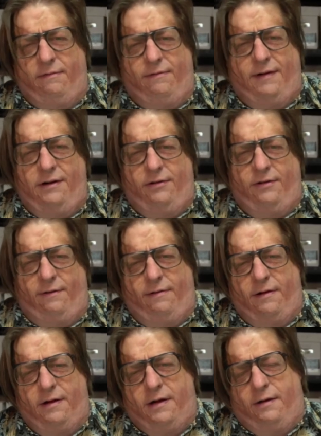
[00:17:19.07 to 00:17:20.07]
find
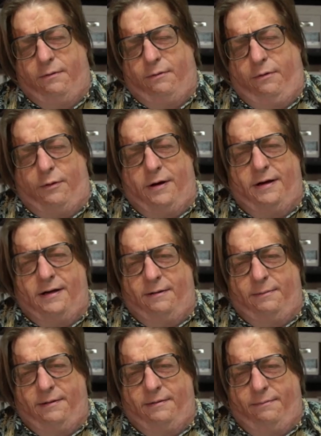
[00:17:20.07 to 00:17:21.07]
yourself with one
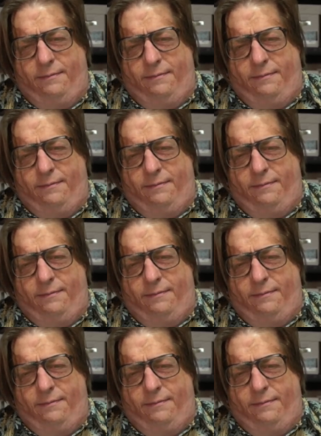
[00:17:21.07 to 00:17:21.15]
arm